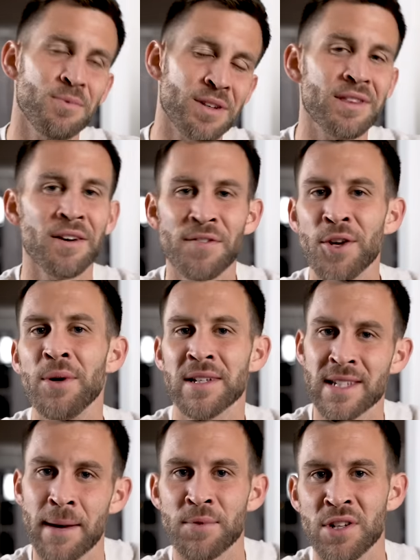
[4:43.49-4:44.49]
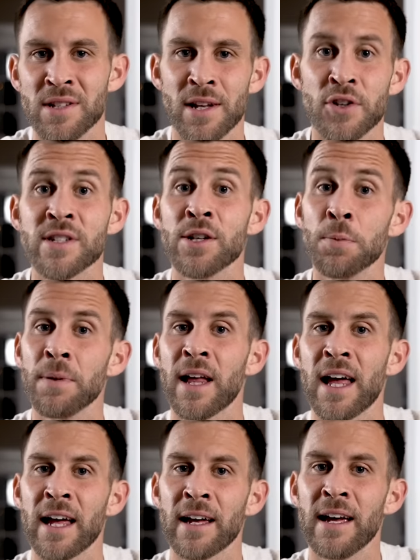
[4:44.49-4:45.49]
with a few exceptions that are still
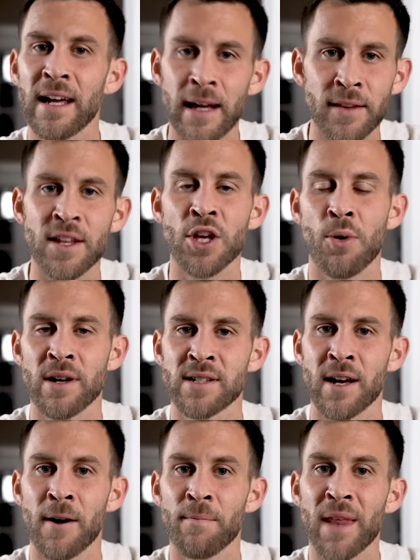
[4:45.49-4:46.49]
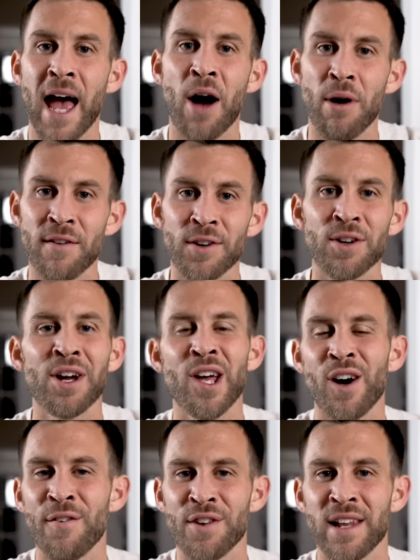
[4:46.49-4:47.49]
playing in the USL. However,
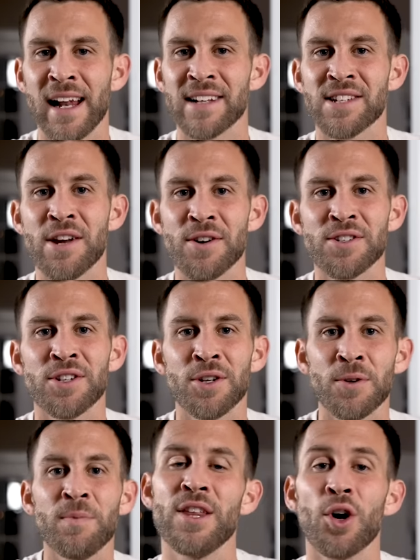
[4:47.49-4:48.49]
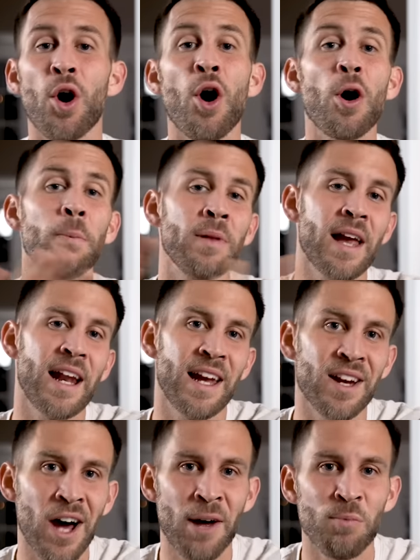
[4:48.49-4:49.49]
over the next year or two, they're all
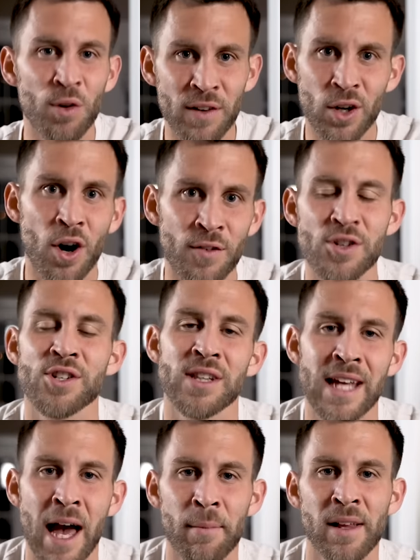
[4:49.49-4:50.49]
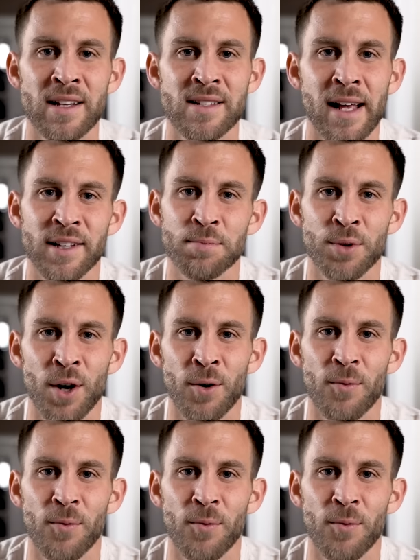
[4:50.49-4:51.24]
planning on moving over to the MLS Next Pro.